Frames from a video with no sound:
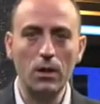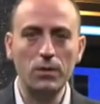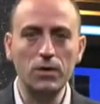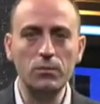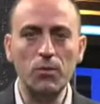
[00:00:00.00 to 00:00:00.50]

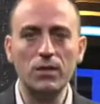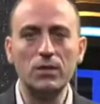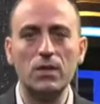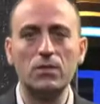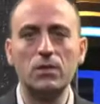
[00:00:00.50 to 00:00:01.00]
This
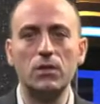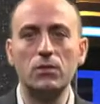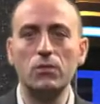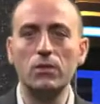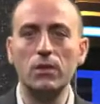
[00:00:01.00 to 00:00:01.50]
brings us
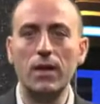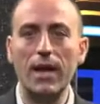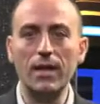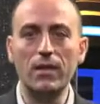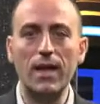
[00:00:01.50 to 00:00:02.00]
to the
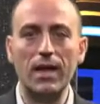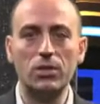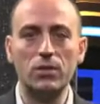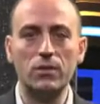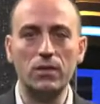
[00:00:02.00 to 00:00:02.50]
end
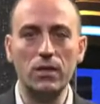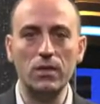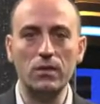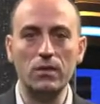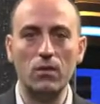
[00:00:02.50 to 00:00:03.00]
lecture
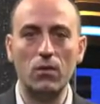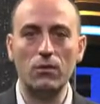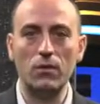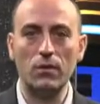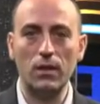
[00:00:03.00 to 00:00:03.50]
series
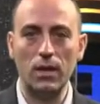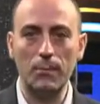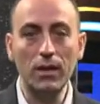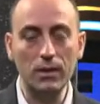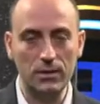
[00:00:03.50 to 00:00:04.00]
on
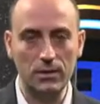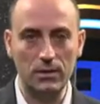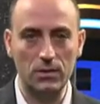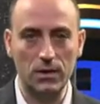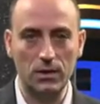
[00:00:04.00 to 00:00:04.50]
reliability
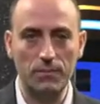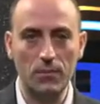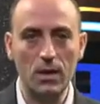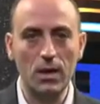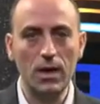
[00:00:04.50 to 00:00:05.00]
testing.
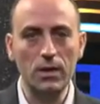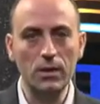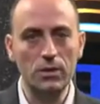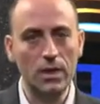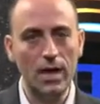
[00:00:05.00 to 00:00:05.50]
In
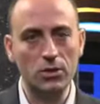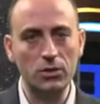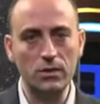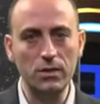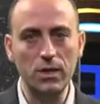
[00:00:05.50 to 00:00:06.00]
this
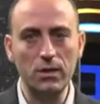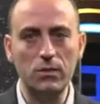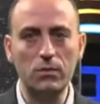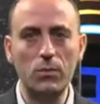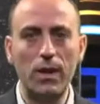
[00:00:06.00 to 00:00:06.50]
lecture
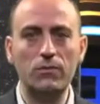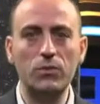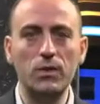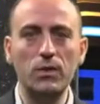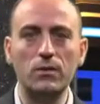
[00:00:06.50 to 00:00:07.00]
series, we have
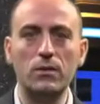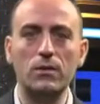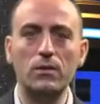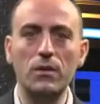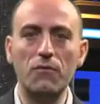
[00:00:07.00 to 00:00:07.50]
treated
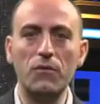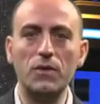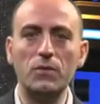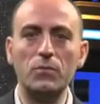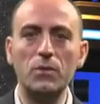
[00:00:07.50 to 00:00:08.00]
the
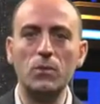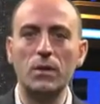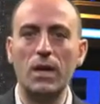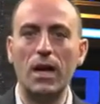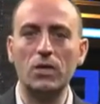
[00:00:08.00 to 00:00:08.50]
difference
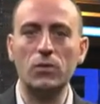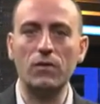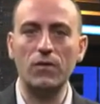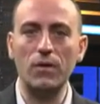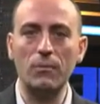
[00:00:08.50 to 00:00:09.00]
between
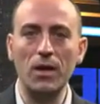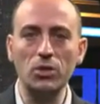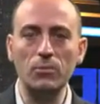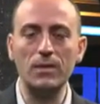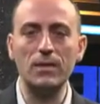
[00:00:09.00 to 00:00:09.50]
actual field
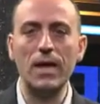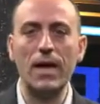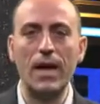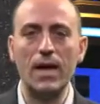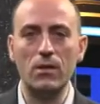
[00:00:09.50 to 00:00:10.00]
measurements
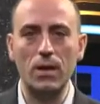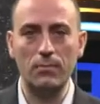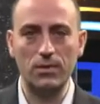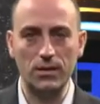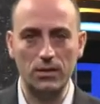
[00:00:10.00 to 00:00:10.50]
and the
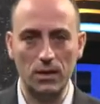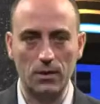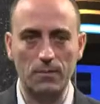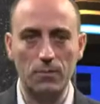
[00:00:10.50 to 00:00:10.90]
lab testing.